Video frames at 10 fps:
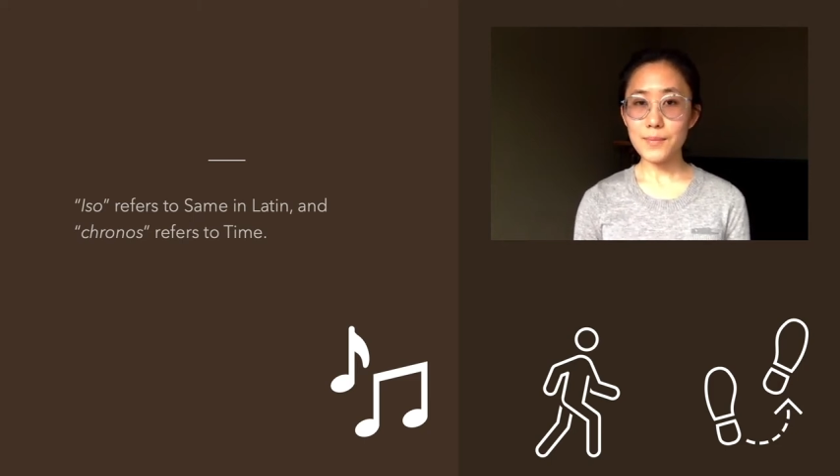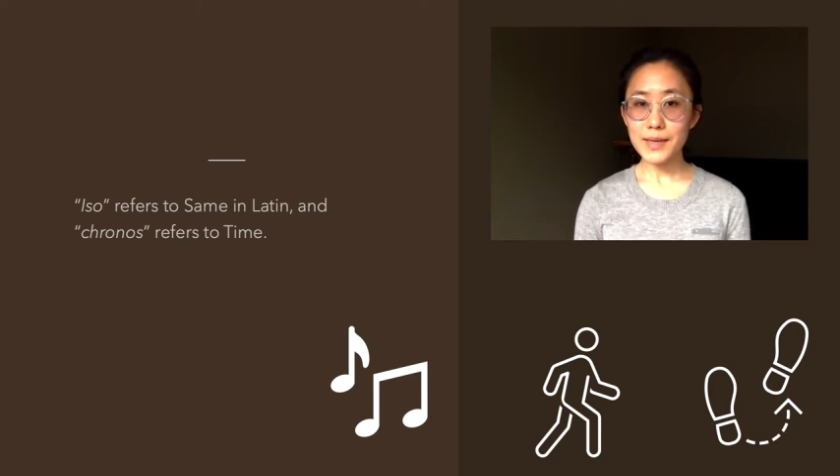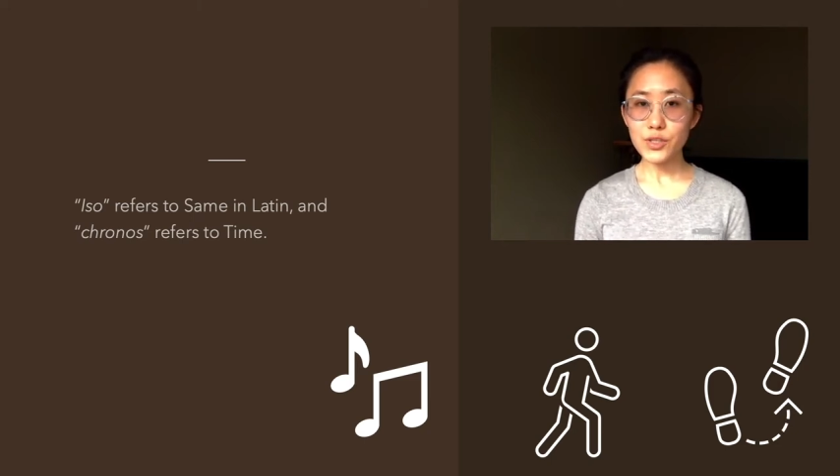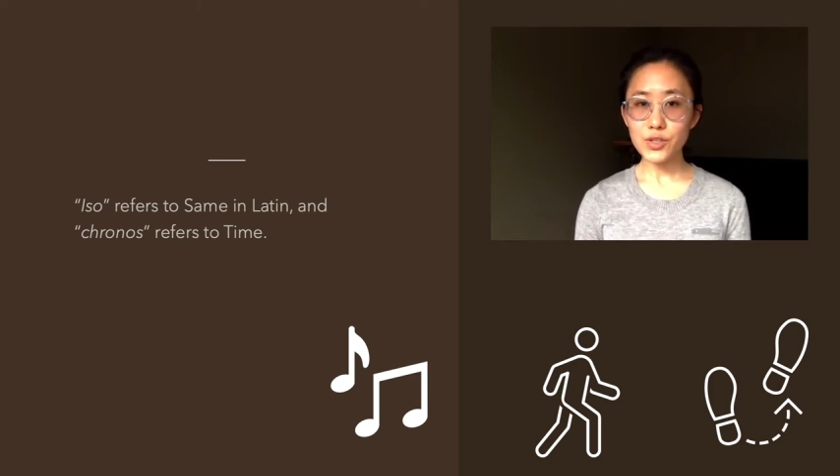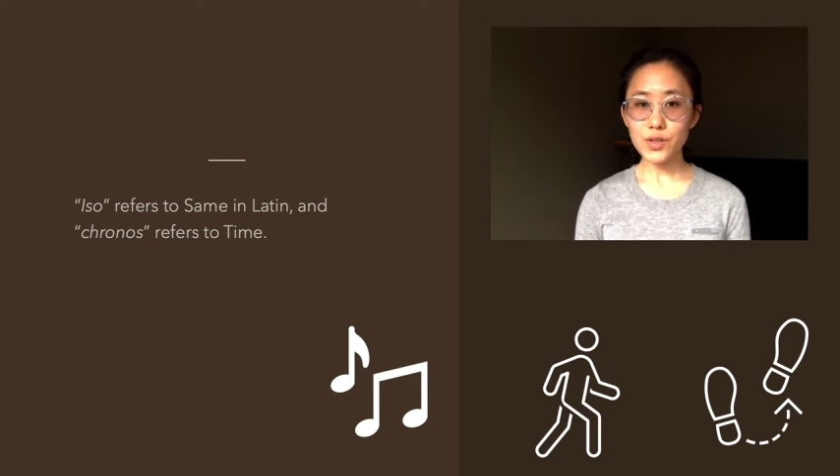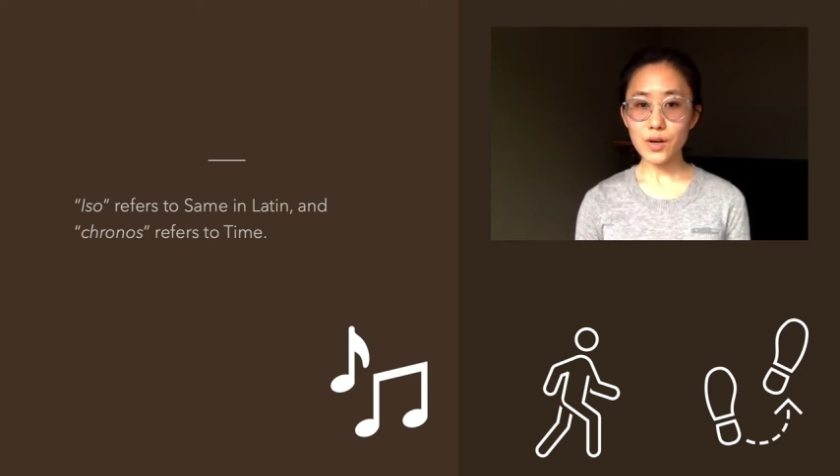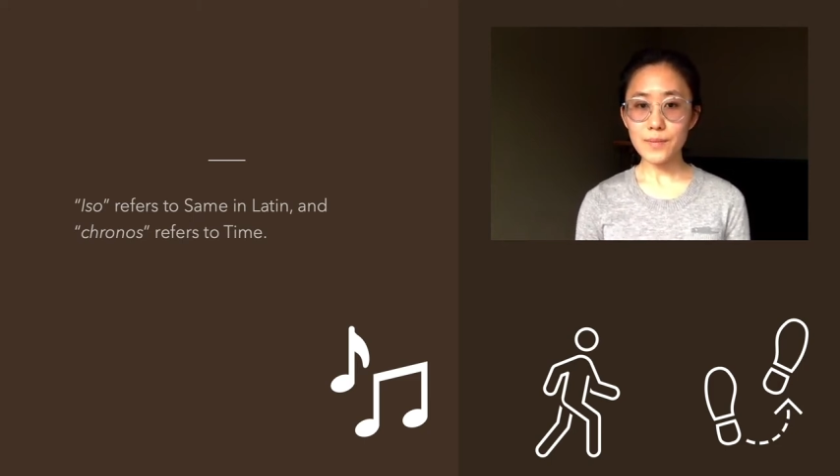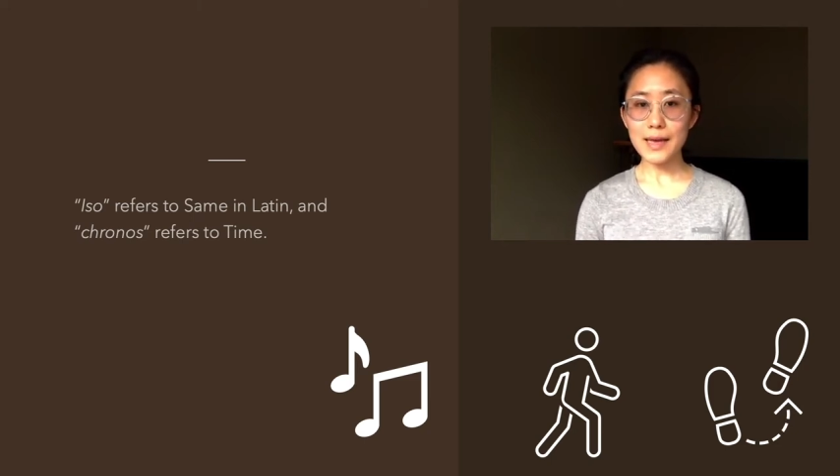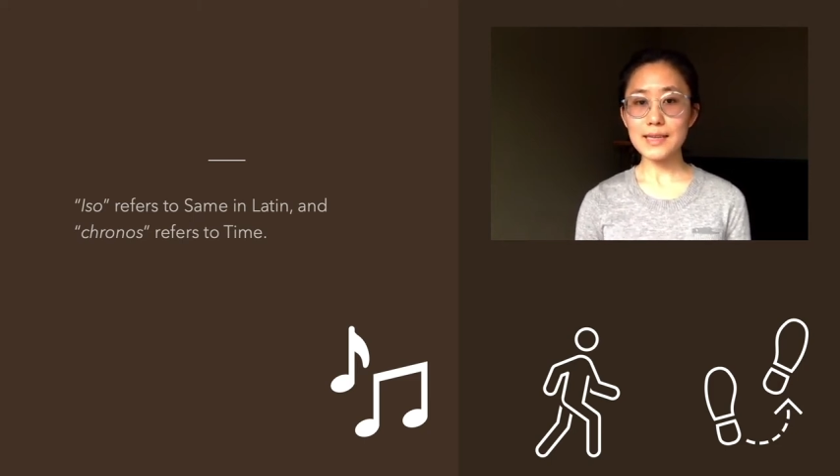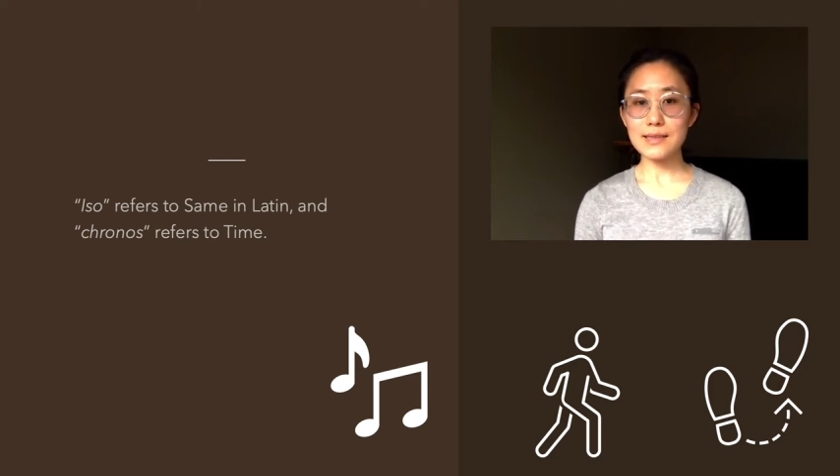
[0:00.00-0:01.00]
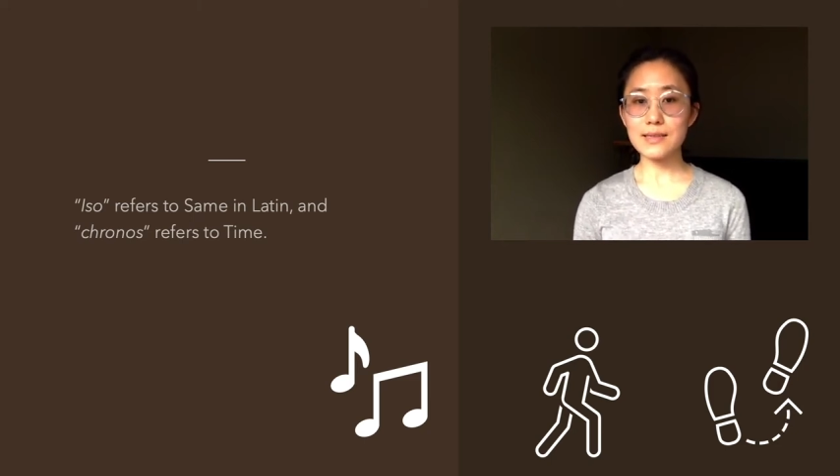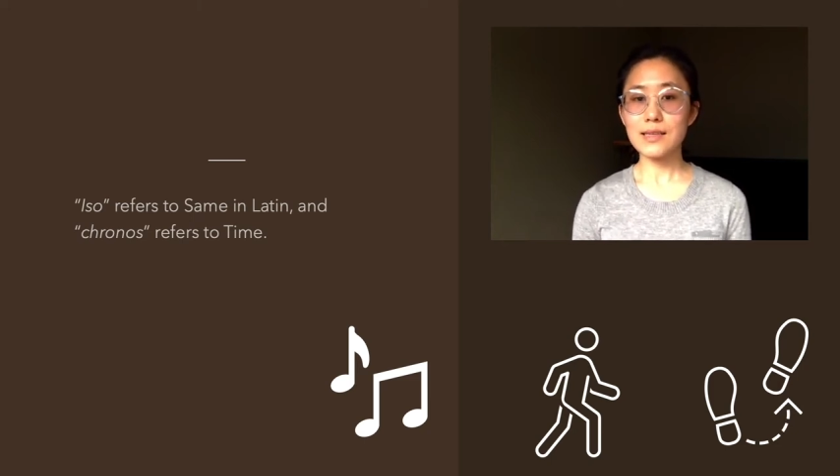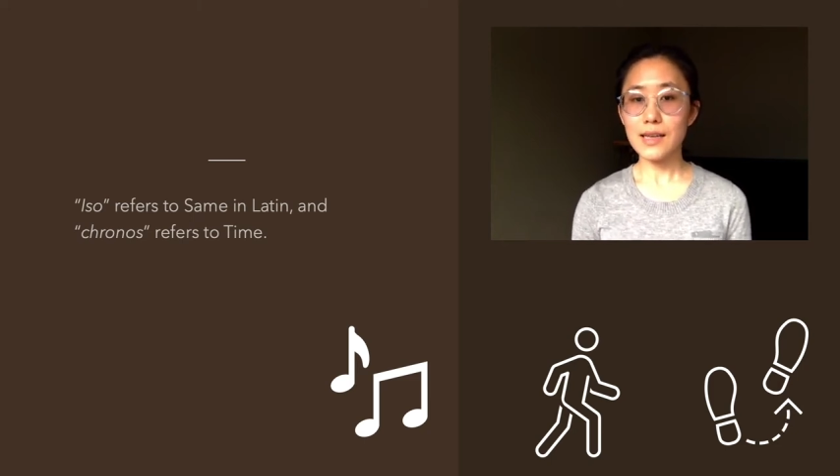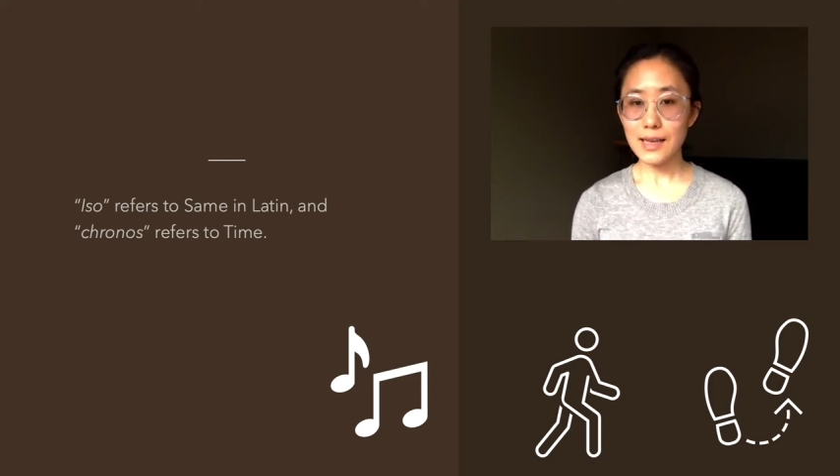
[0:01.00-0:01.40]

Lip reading: metronome is